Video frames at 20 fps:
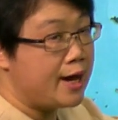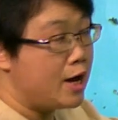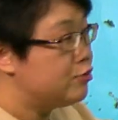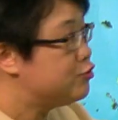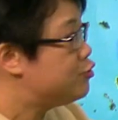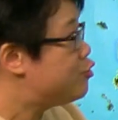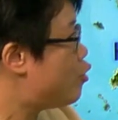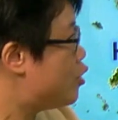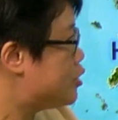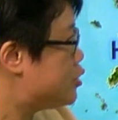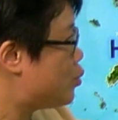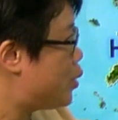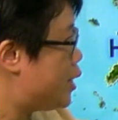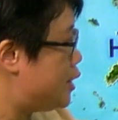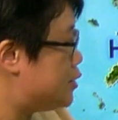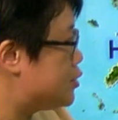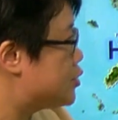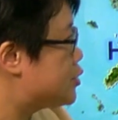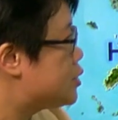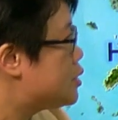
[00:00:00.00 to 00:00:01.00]
gale force
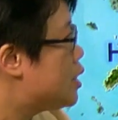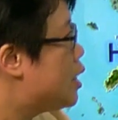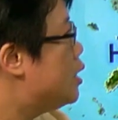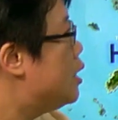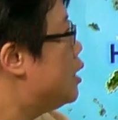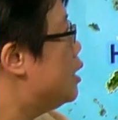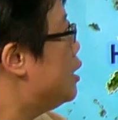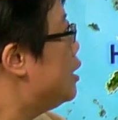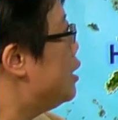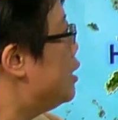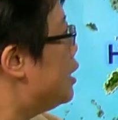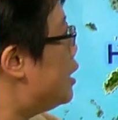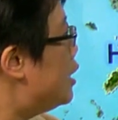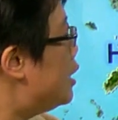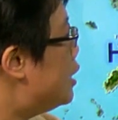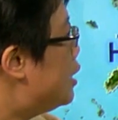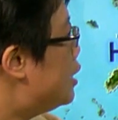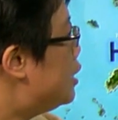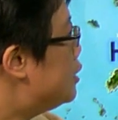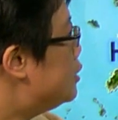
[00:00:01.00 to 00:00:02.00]
winds.
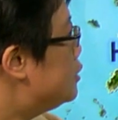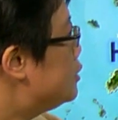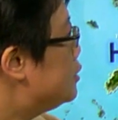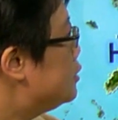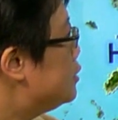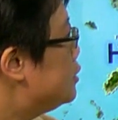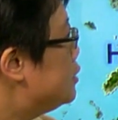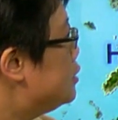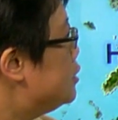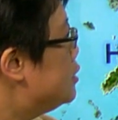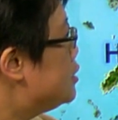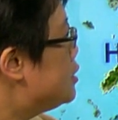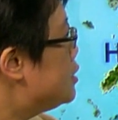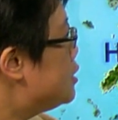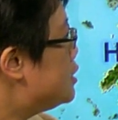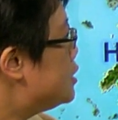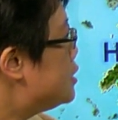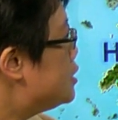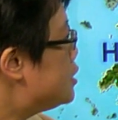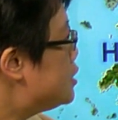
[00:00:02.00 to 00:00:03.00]
And
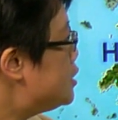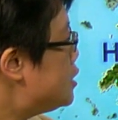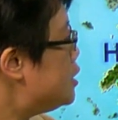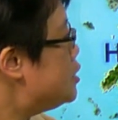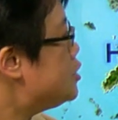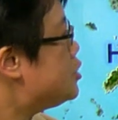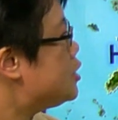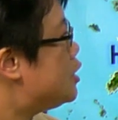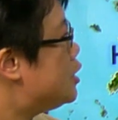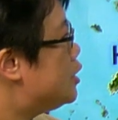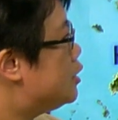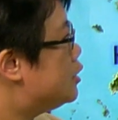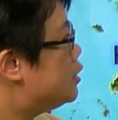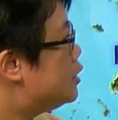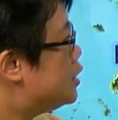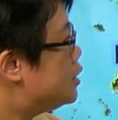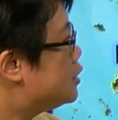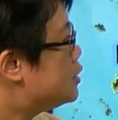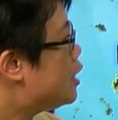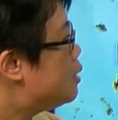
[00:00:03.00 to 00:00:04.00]
since
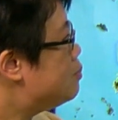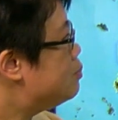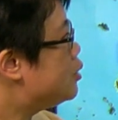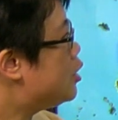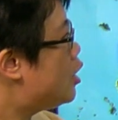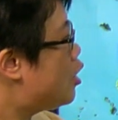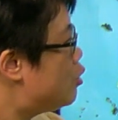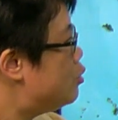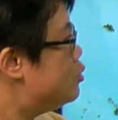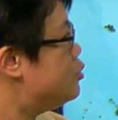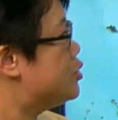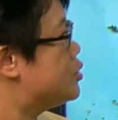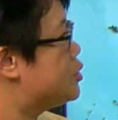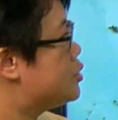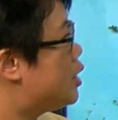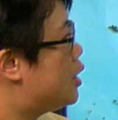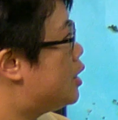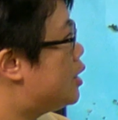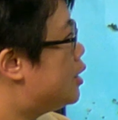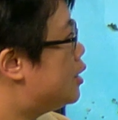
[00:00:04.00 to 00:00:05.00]
it come
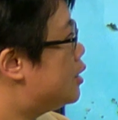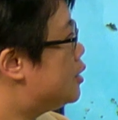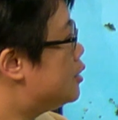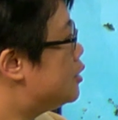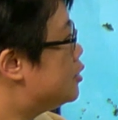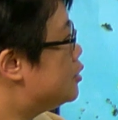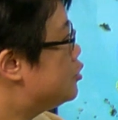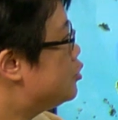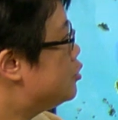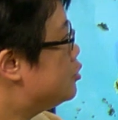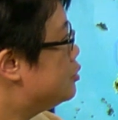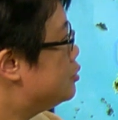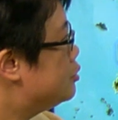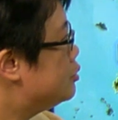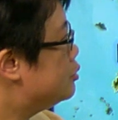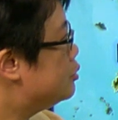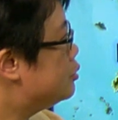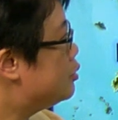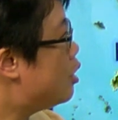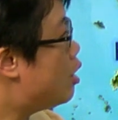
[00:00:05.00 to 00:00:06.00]
close
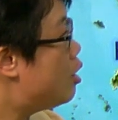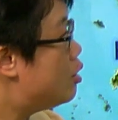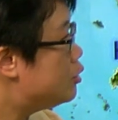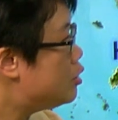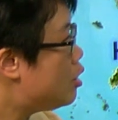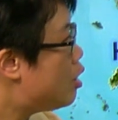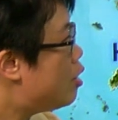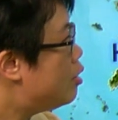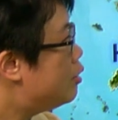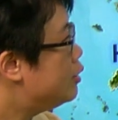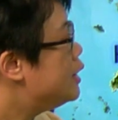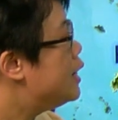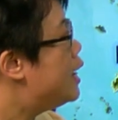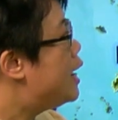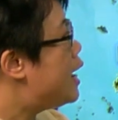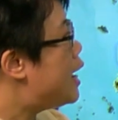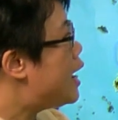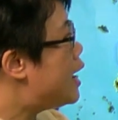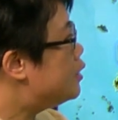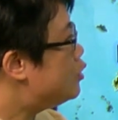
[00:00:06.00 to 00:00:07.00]
to Hong Kong,
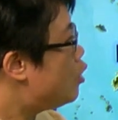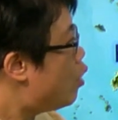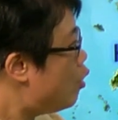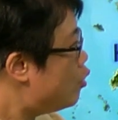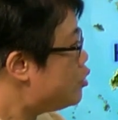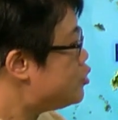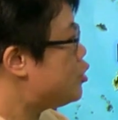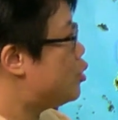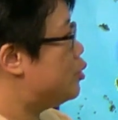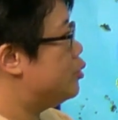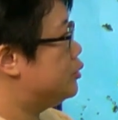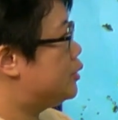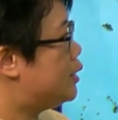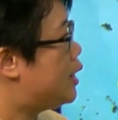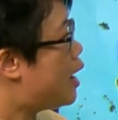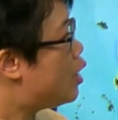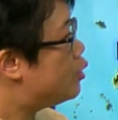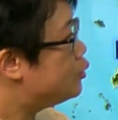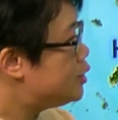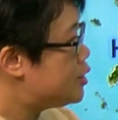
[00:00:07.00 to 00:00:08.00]
and also
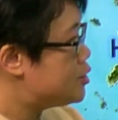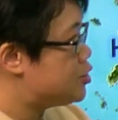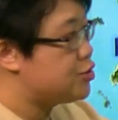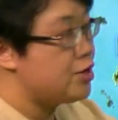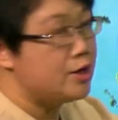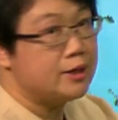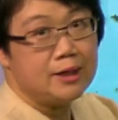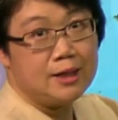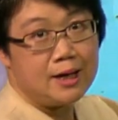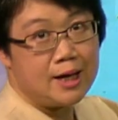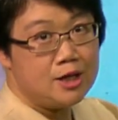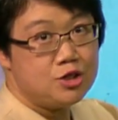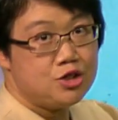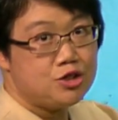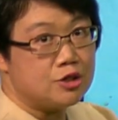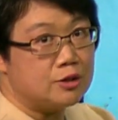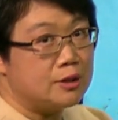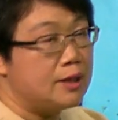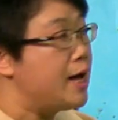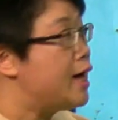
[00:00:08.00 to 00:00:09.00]
the outer
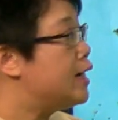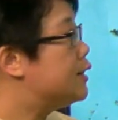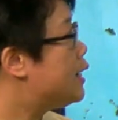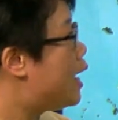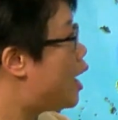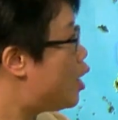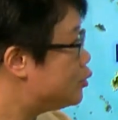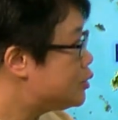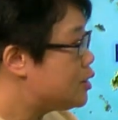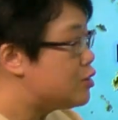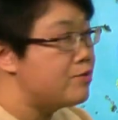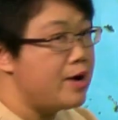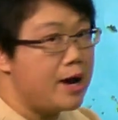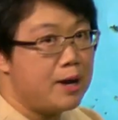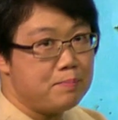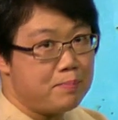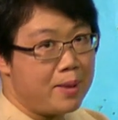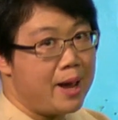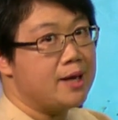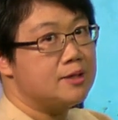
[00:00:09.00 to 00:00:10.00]
circulation and outer
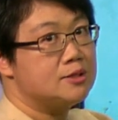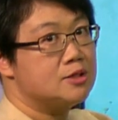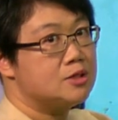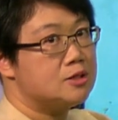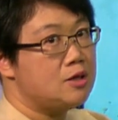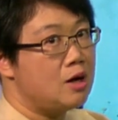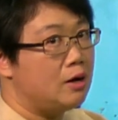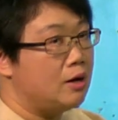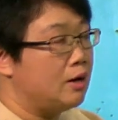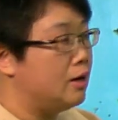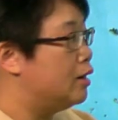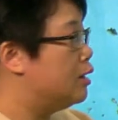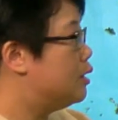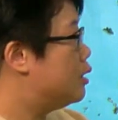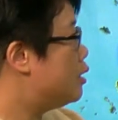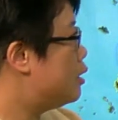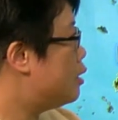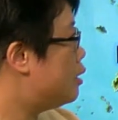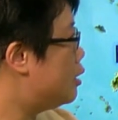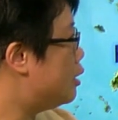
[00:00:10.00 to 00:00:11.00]
rain bands
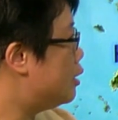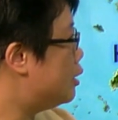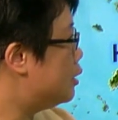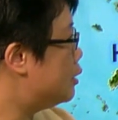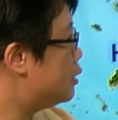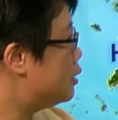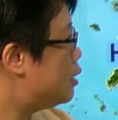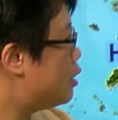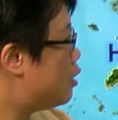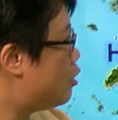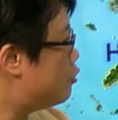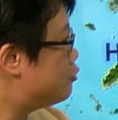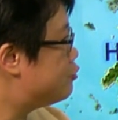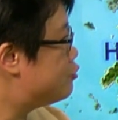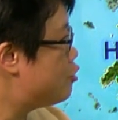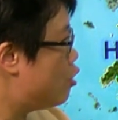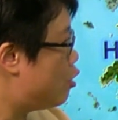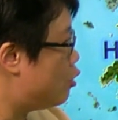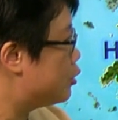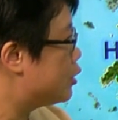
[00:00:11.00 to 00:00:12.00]
of
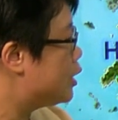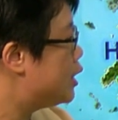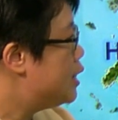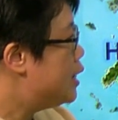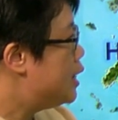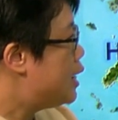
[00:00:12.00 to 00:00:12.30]
Rook